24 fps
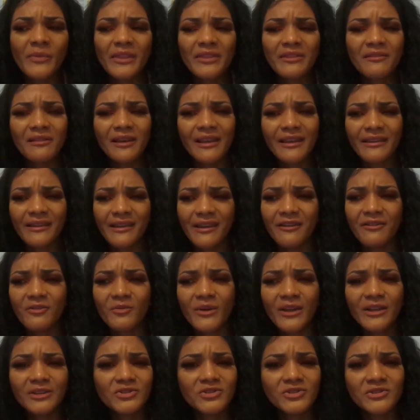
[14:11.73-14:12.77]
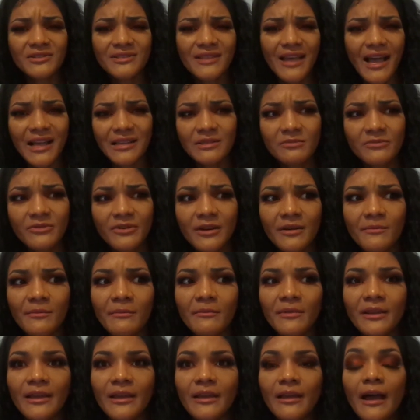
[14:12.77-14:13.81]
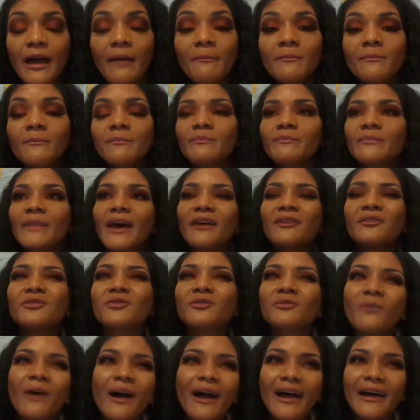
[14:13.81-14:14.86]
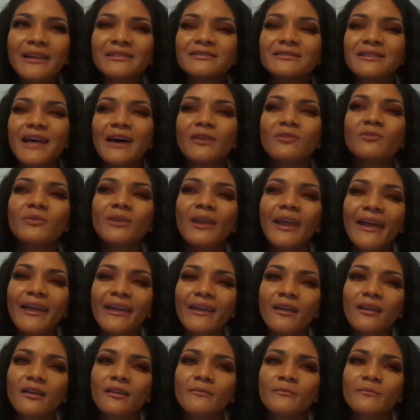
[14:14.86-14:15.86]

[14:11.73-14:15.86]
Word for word: they were like karen why don't you just ask me for help i'm like i'm i don't know why i just i don't like